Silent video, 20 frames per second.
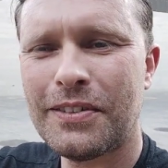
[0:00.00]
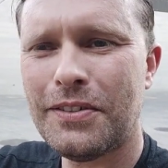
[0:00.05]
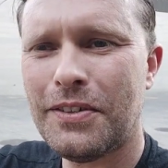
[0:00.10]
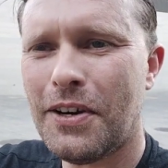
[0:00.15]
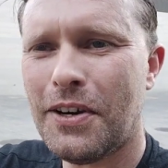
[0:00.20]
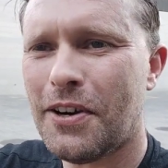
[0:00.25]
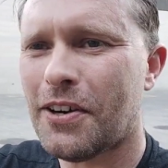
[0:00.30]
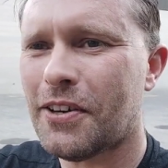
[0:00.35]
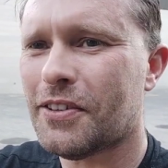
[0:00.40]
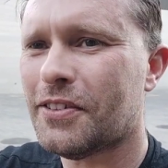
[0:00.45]

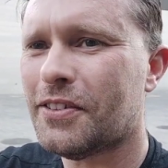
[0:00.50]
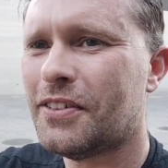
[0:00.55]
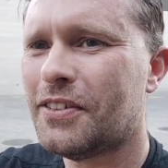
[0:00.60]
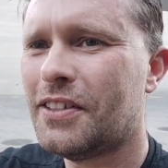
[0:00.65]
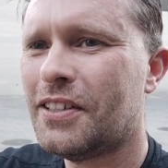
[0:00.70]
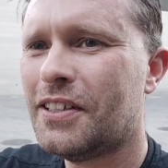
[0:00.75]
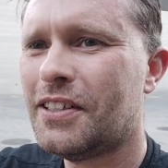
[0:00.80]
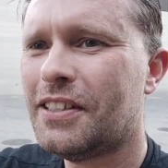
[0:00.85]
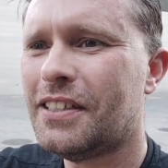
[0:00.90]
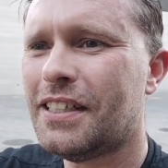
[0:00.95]
No.
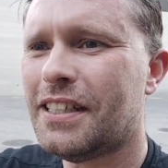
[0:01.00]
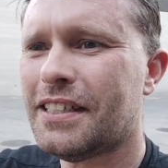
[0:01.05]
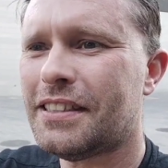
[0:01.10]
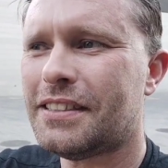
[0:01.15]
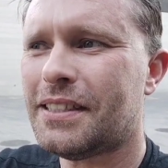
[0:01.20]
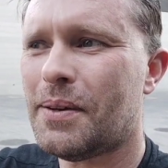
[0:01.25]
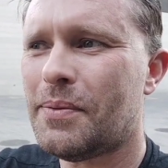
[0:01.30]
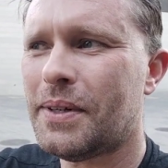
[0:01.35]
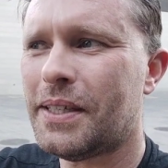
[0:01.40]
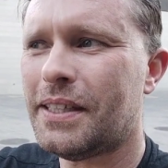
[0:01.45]
You get
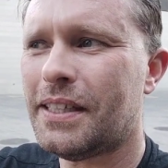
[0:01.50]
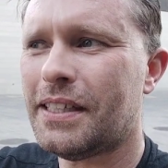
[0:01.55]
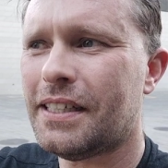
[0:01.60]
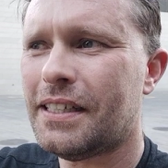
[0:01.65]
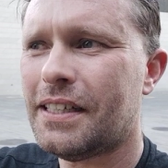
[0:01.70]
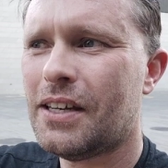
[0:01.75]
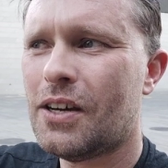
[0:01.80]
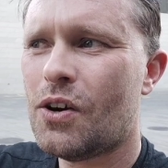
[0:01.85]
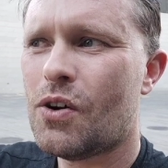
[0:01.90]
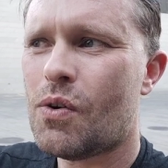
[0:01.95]
someone
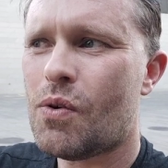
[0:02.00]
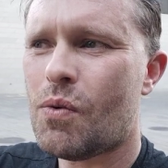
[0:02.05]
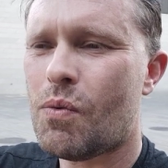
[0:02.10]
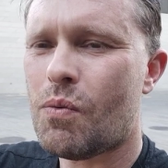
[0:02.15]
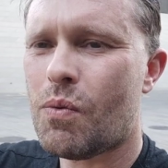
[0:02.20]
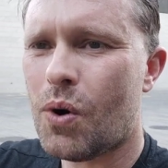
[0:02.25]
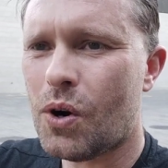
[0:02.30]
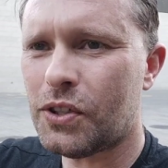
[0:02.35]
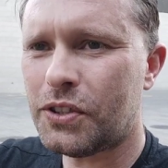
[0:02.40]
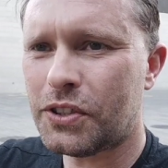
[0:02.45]
that
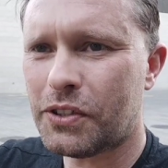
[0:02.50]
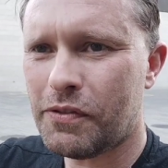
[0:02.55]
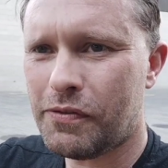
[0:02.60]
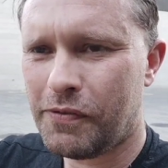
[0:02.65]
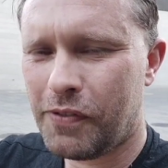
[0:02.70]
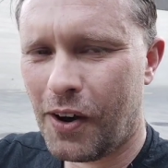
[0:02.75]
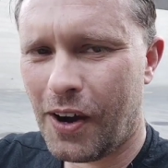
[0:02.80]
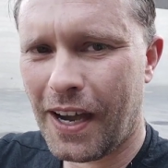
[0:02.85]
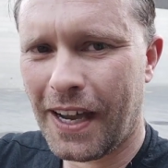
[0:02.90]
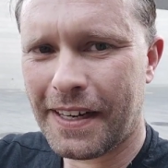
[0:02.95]
was a
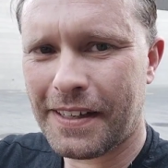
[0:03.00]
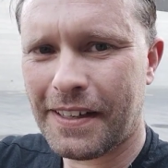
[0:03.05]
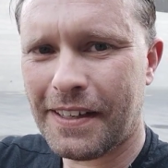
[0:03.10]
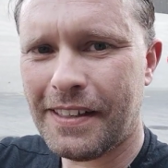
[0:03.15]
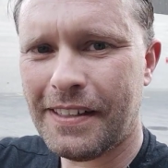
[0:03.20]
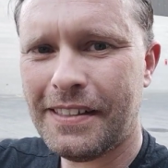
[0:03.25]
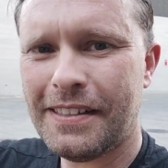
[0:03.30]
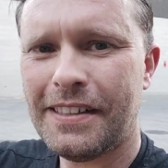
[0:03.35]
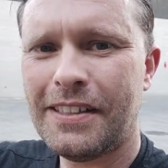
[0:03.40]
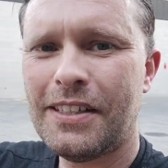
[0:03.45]

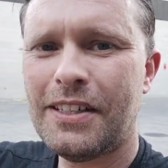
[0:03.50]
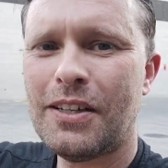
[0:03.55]
fighter,